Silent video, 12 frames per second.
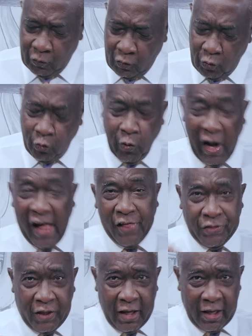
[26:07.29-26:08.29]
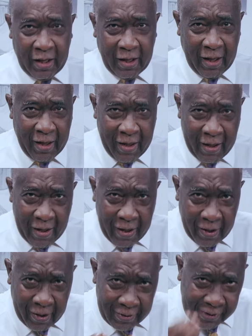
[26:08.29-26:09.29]
Wealthy,
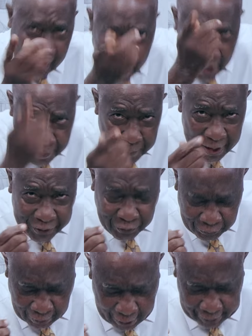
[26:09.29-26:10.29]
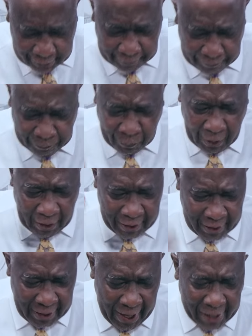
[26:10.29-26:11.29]
say amen to that.
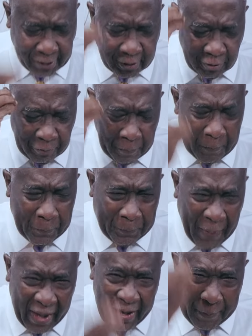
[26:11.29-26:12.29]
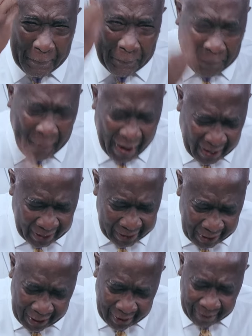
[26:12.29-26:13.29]
Not big
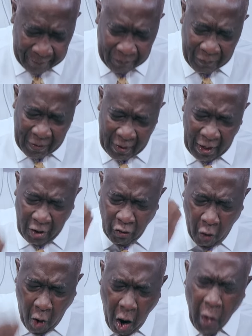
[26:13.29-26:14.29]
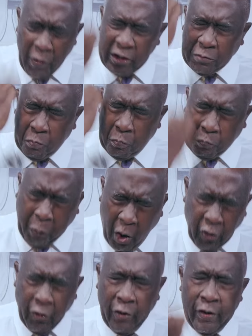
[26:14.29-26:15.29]
beggarly and always
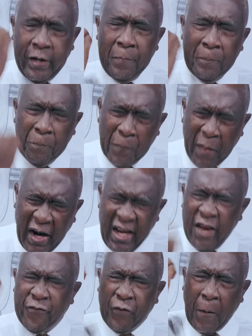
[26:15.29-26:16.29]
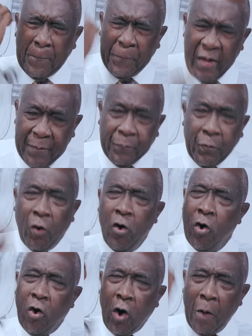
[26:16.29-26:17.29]
borrowing money from people
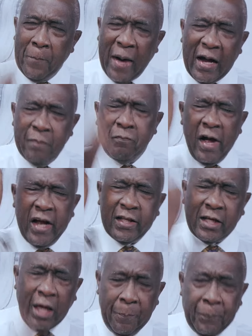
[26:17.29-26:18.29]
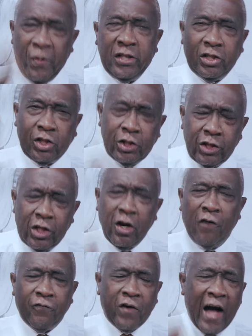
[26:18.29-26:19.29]
Commandment keeping children
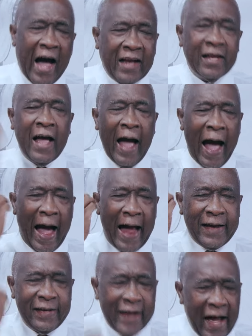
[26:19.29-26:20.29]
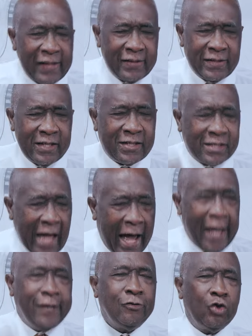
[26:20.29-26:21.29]
of God are not
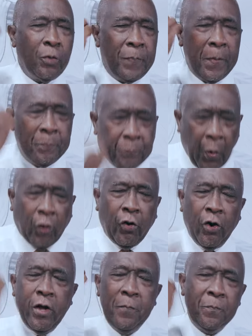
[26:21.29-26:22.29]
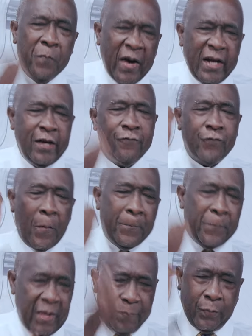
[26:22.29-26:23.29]
designed to be borrowing money from
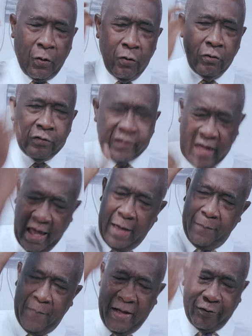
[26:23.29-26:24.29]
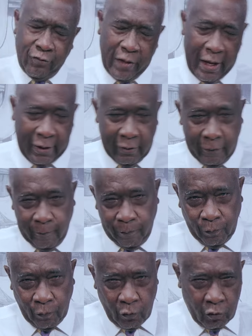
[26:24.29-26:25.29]
people. Say amen to that.
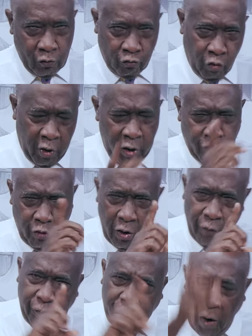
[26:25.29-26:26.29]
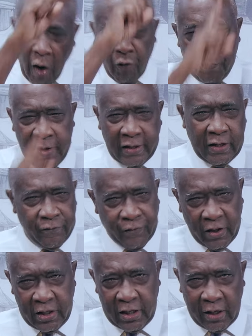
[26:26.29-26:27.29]
2024 will be a
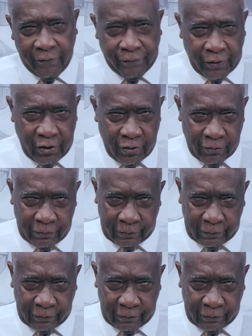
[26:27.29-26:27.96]
different year for you.